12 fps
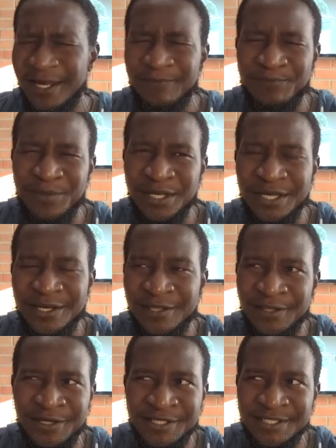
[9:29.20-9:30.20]
have been in
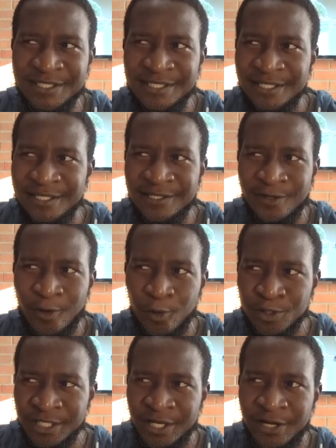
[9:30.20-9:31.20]
another city in a
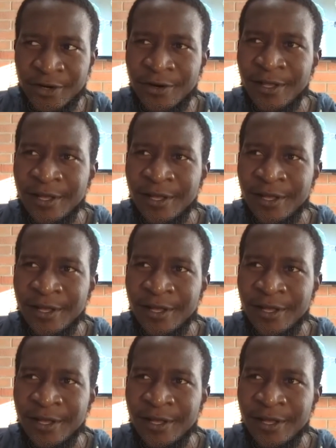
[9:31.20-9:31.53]
hotel.